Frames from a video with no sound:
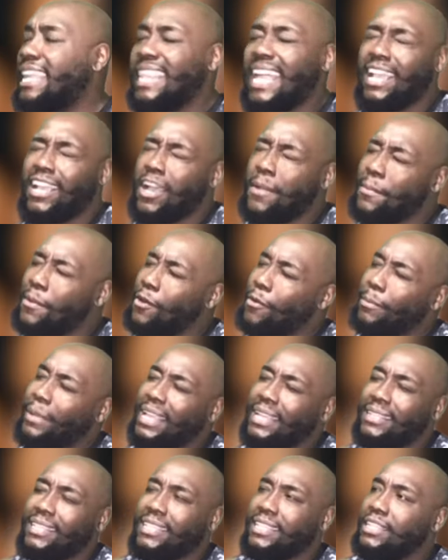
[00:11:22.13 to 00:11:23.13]
Like, come on,
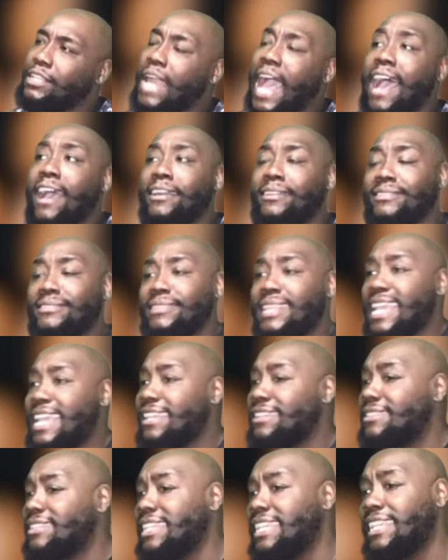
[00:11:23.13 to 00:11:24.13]
man, kid. I
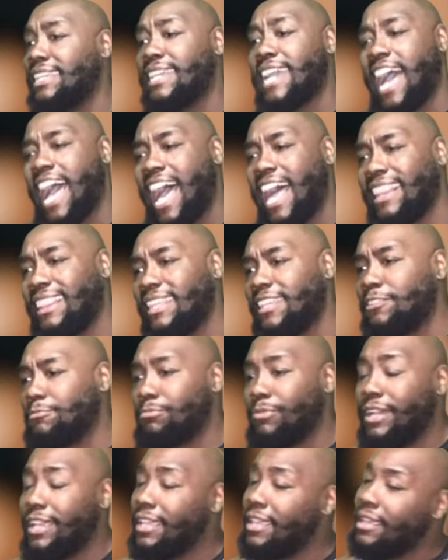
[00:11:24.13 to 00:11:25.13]
understand she in college,
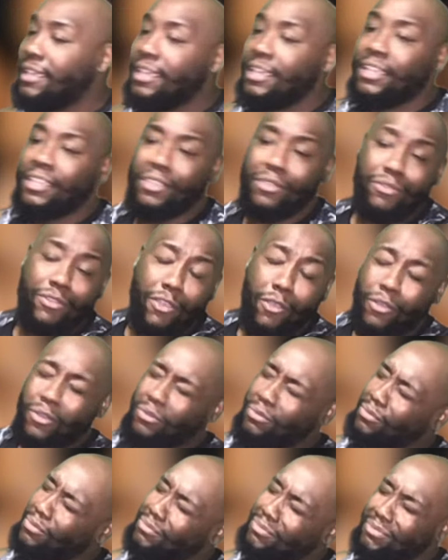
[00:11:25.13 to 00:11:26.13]
but, you
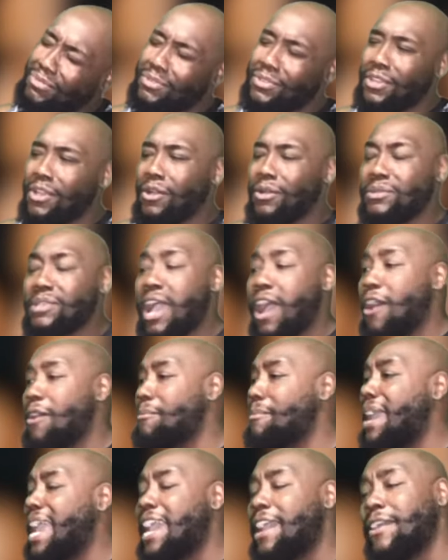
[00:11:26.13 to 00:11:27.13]
know, y'all
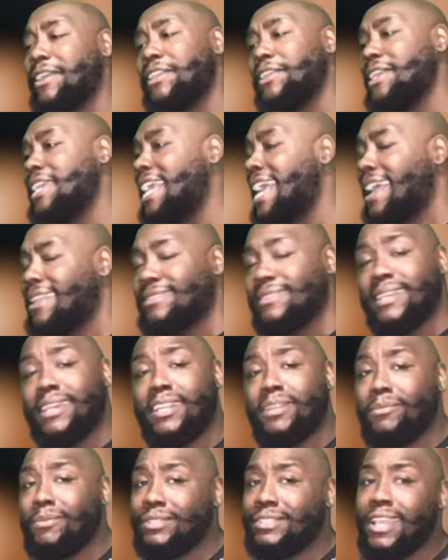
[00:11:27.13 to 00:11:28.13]
married. You gotta tell
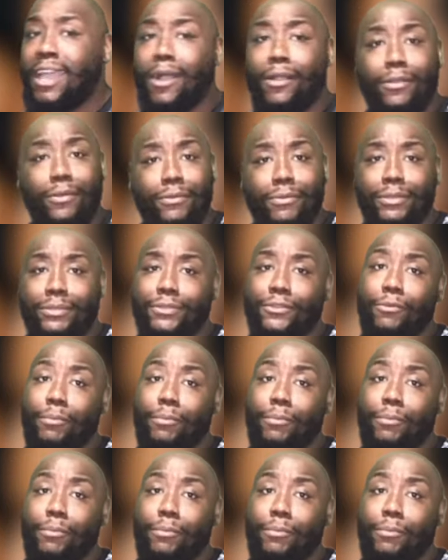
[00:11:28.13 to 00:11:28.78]
them what y'all going through.